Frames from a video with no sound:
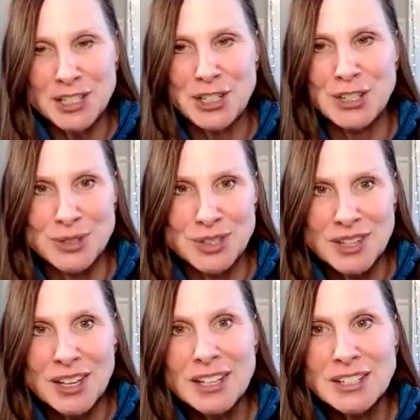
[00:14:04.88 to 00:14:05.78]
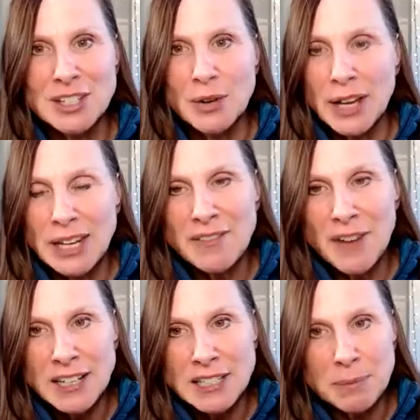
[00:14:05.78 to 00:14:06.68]
issues. So any
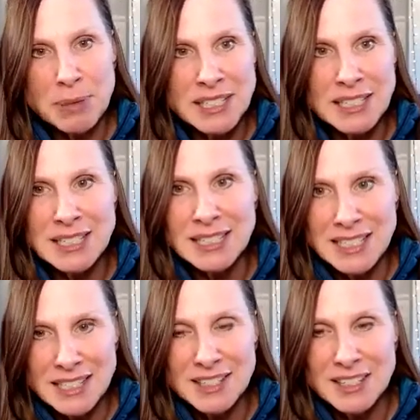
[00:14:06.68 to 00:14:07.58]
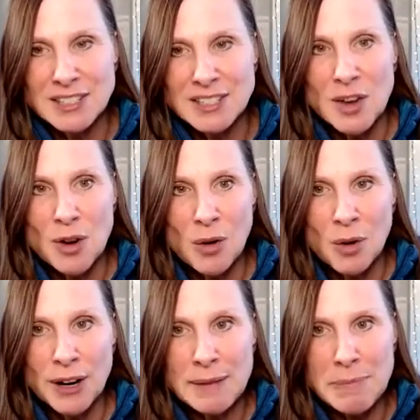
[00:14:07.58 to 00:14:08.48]
vata, pitta diseases
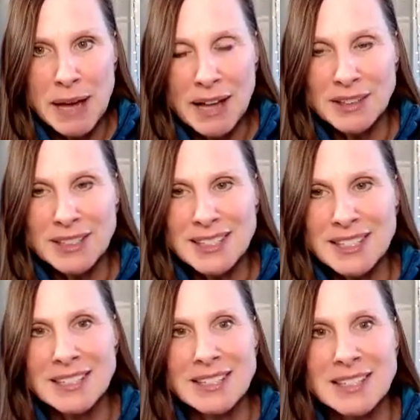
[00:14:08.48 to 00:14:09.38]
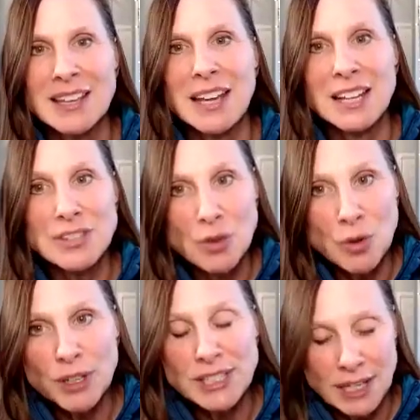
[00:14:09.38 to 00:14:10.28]
or imbalances, it's
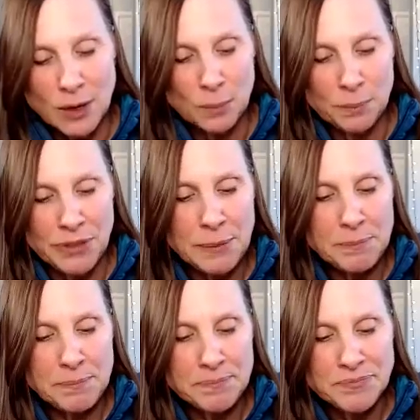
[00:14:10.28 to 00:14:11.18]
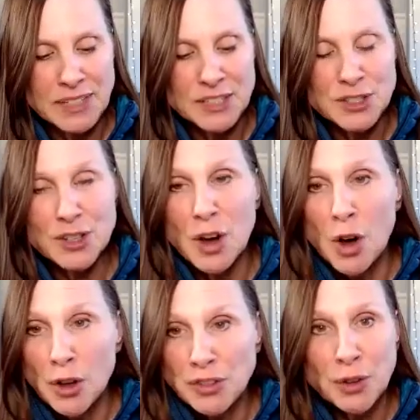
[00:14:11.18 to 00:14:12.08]
going to help them. It's
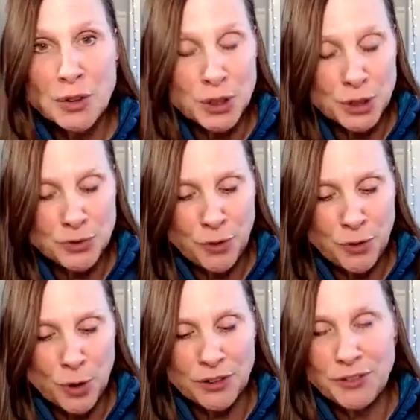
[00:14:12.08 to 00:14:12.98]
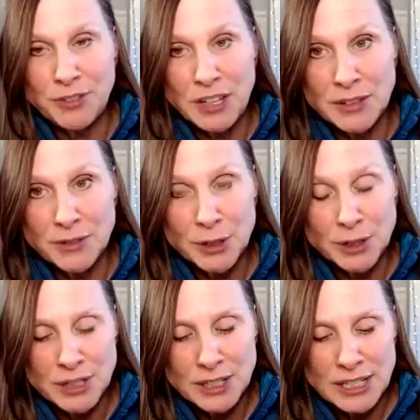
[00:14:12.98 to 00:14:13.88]
also good for
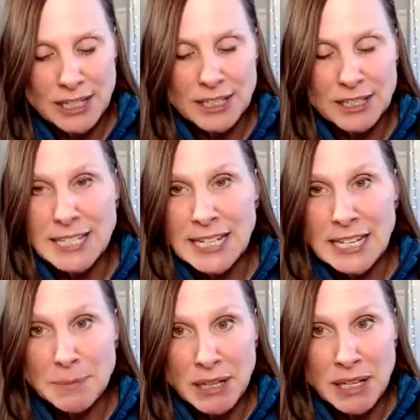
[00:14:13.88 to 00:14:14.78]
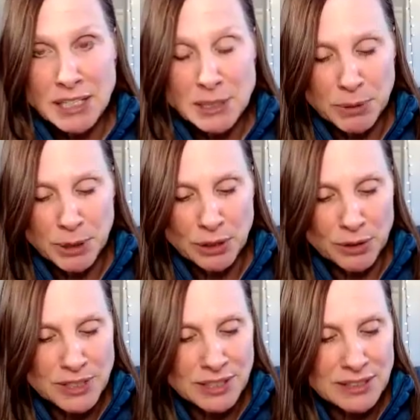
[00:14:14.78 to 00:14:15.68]
fever, TB,
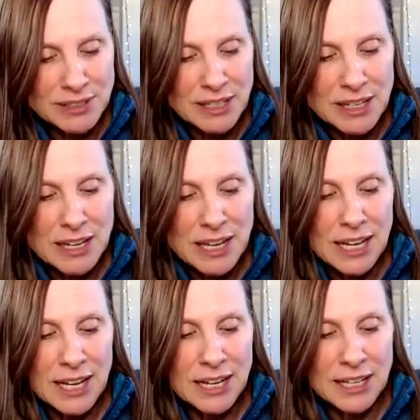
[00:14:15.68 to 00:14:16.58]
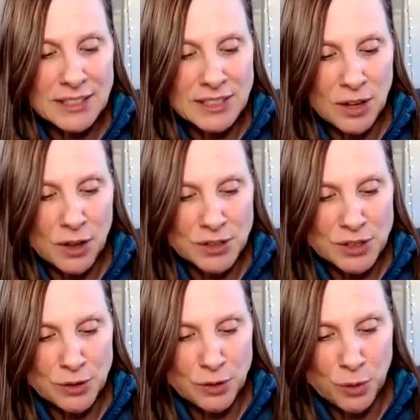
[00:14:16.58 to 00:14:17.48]
tuberculosis. It is
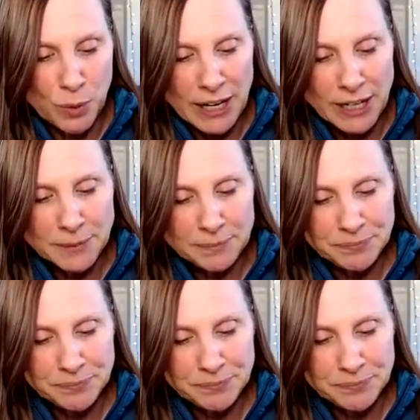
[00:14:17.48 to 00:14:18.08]
also great